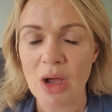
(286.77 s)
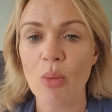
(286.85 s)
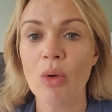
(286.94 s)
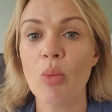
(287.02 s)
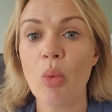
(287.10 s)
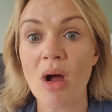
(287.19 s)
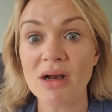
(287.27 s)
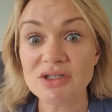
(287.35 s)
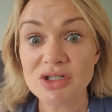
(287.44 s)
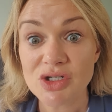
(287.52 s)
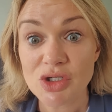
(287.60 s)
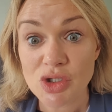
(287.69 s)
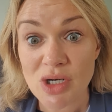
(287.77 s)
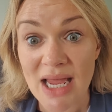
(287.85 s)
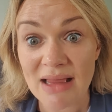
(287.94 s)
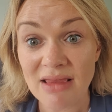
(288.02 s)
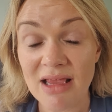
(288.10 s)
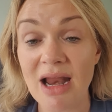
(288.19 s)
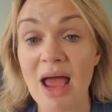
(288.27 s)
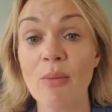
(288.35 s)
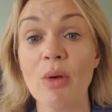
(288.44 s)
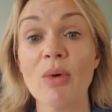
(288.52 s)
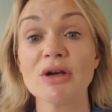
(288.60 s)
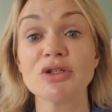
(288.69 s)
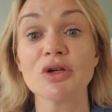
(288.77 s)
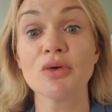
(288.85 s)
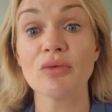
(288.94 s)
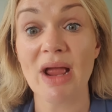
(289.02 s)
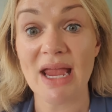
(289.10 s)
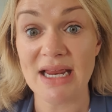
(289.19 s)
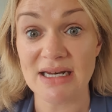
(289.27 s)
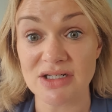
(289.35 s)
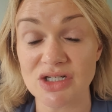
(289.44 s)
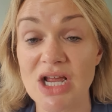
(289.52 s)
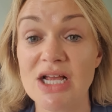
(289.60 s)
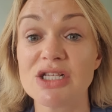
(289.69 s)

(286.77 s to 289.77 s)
We want to strengthen and we want to grade it.